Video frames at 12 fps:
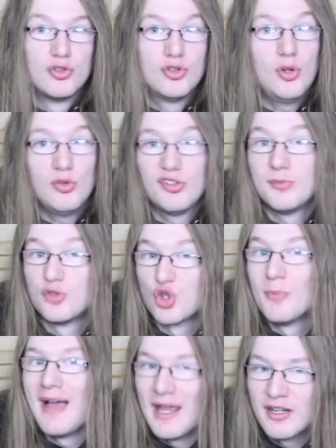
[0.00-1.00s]
do some
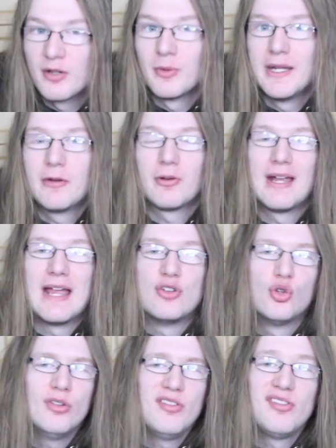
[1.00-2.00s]
dramatic
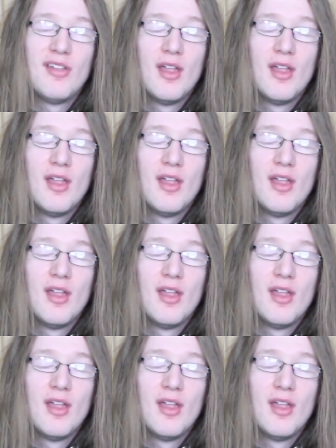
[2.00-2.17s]
recreations,